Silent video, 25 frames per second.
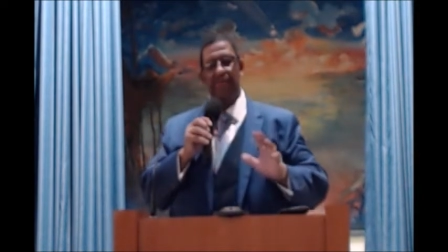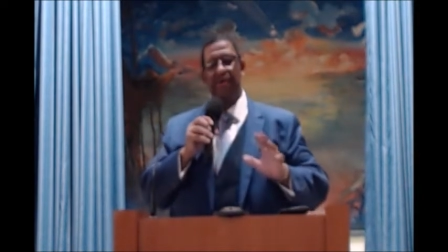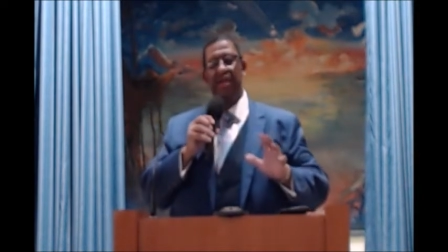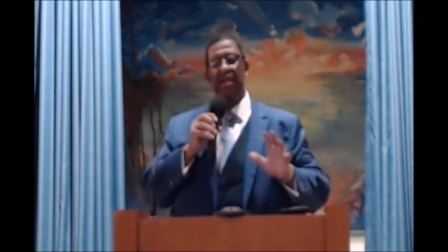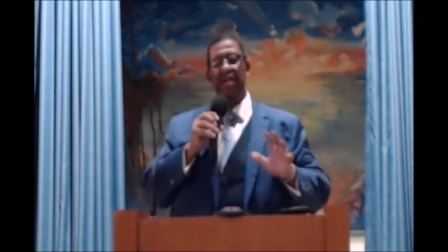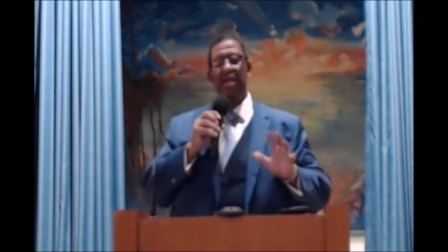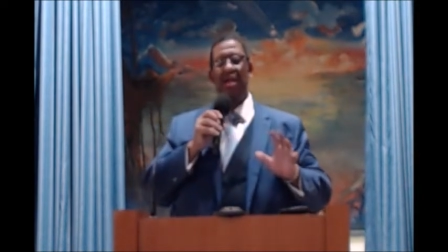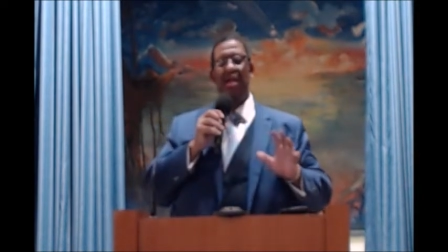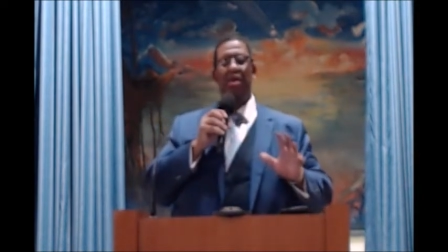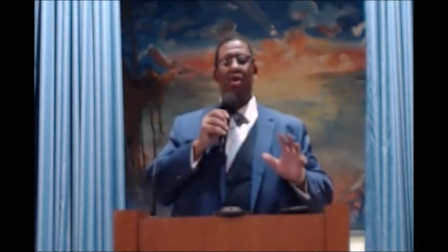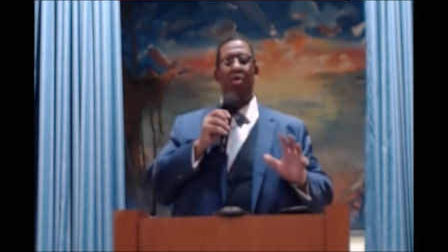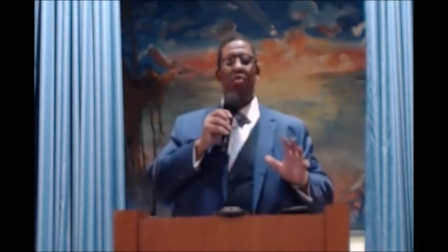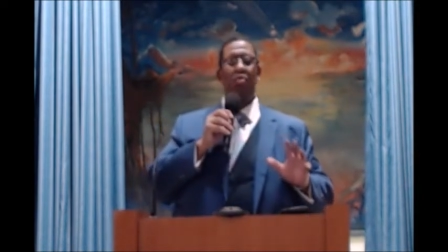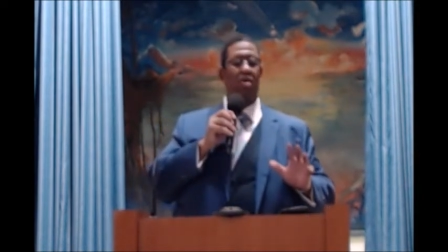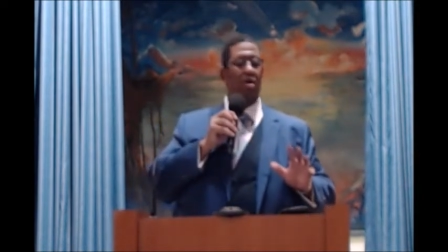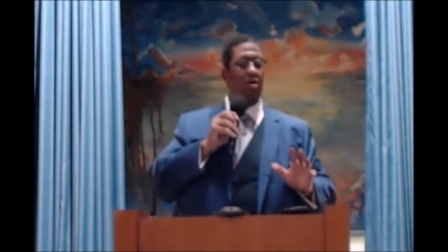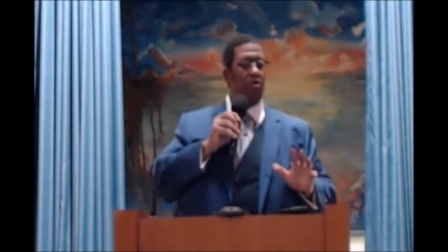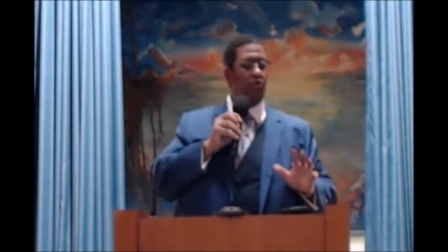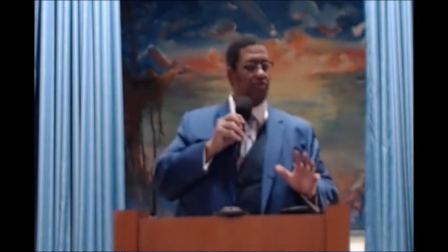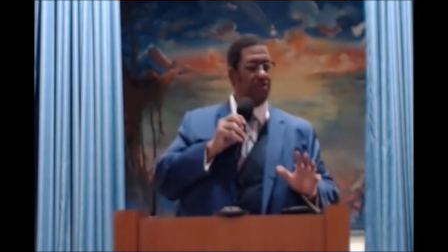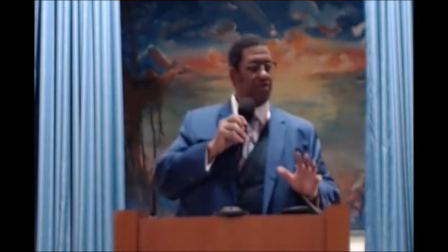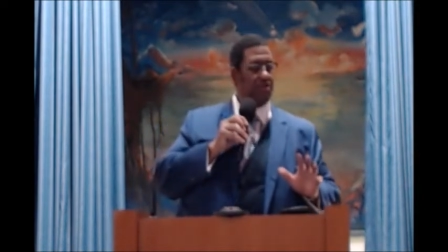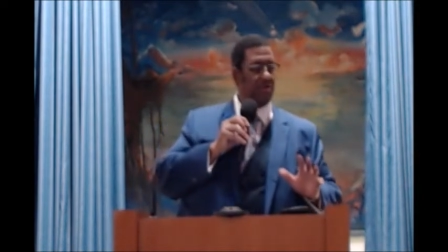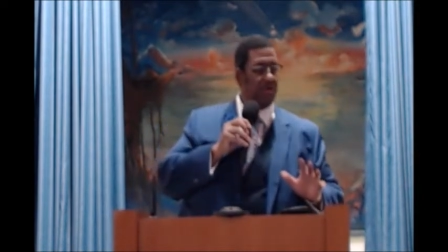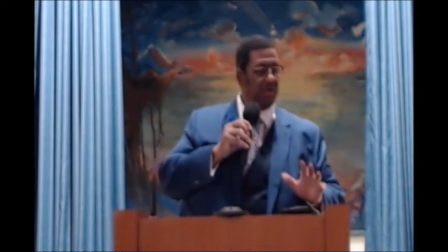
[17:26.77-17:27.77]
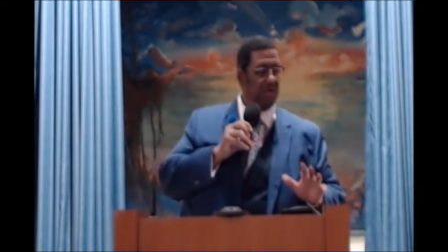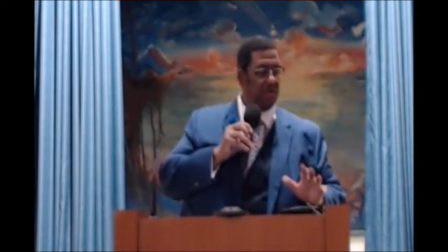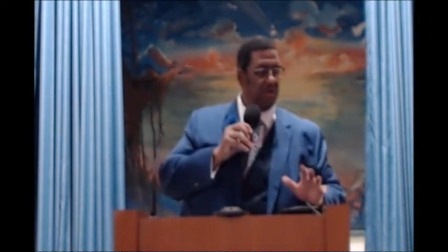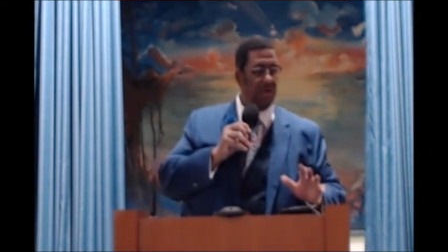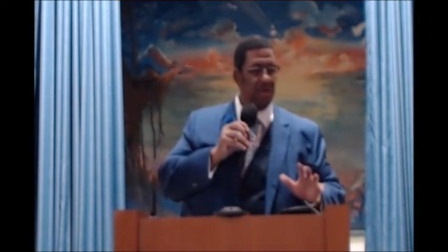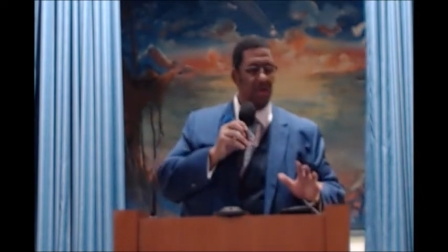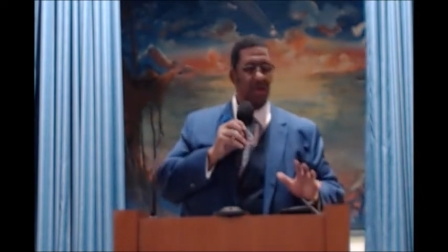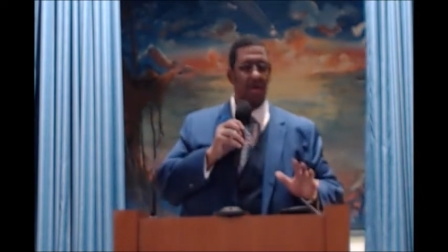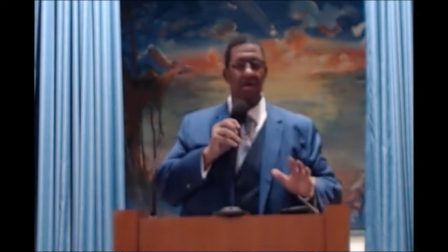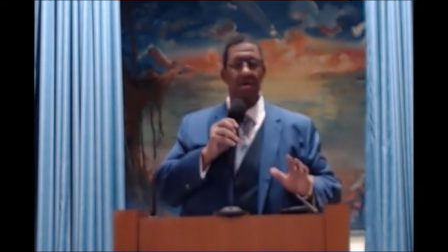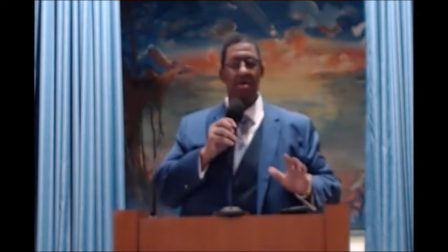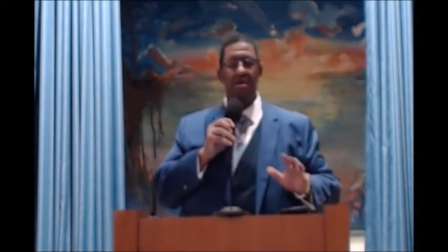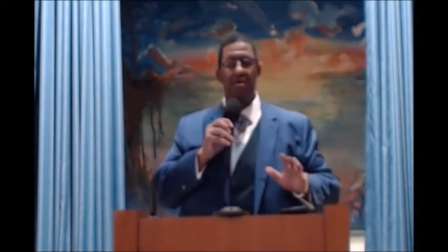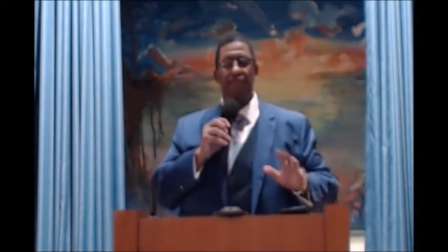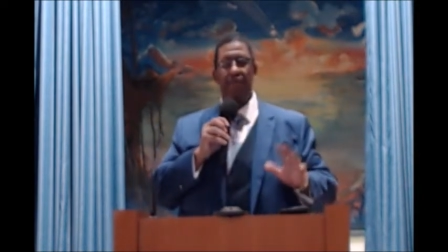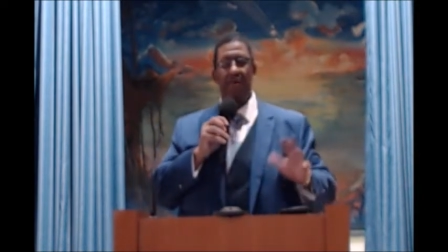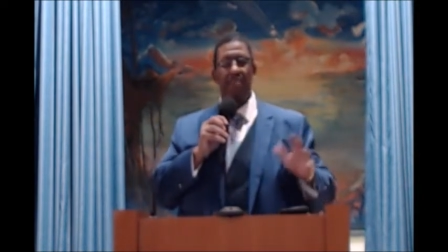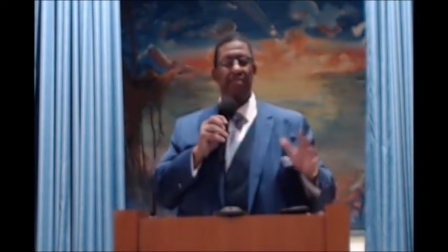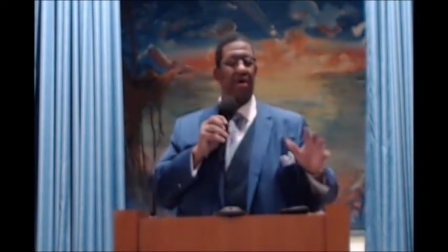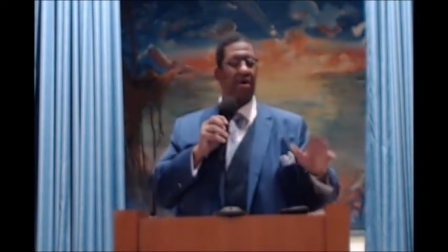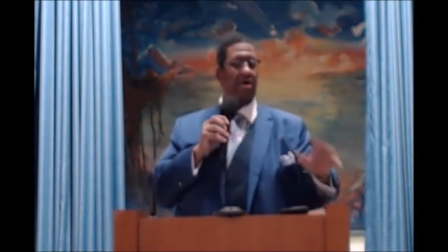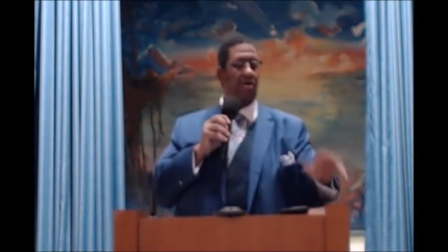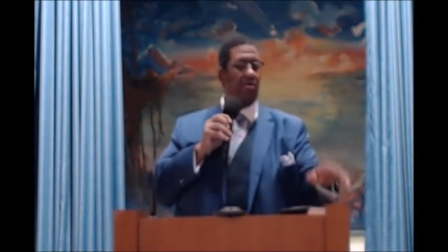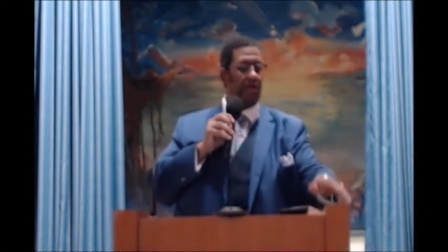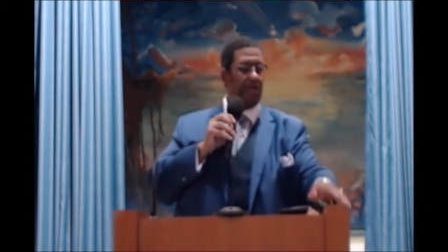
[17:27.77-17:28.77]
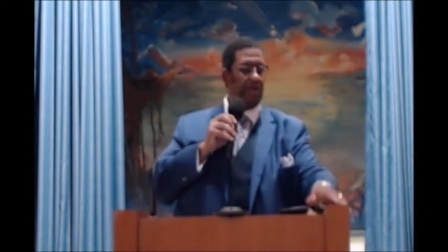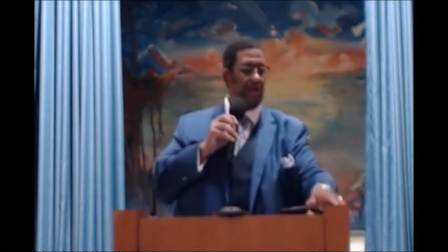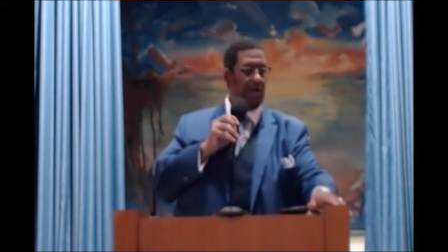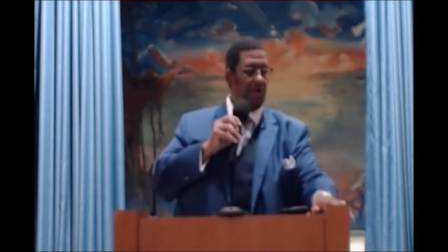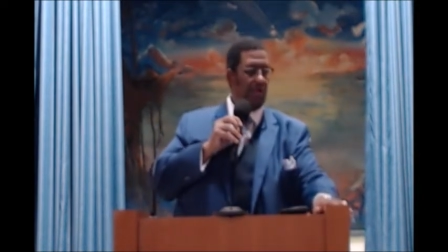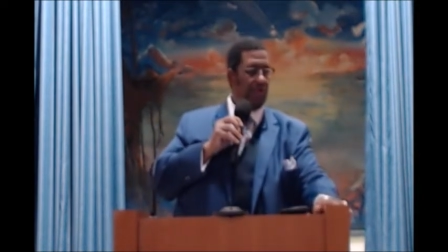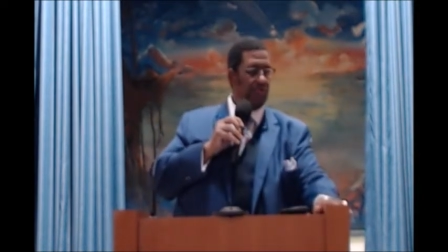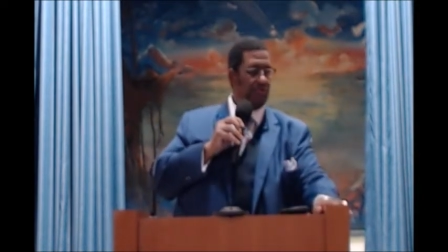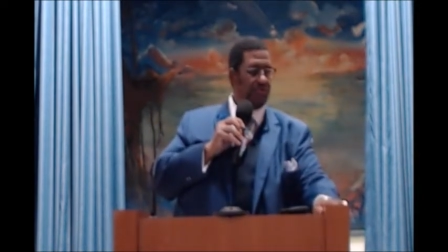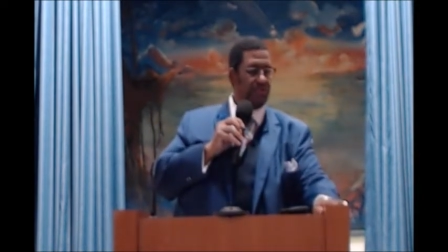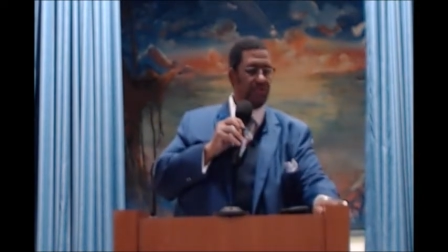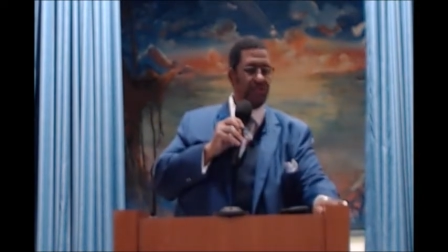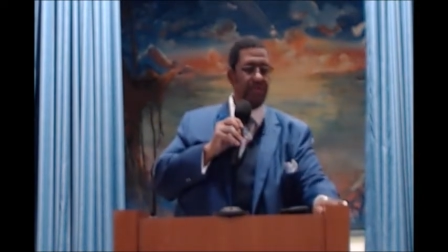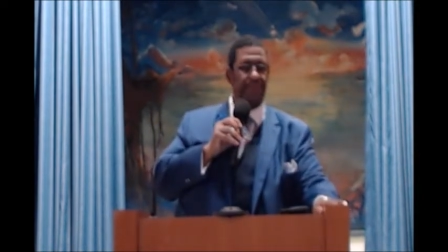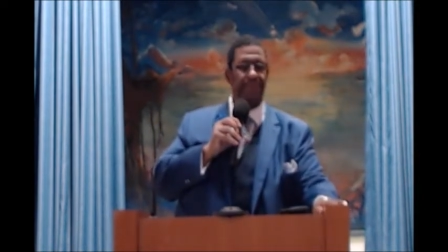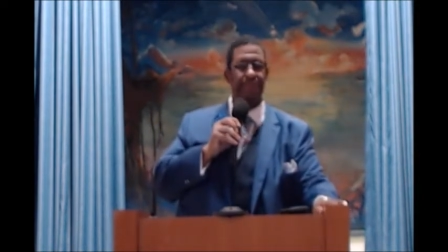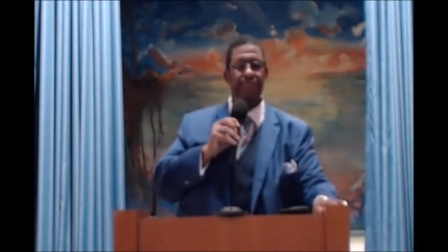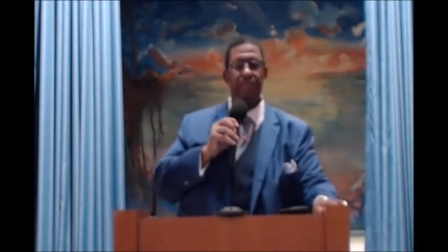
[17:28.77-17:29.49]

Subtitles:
any logos from the Holy Ghost?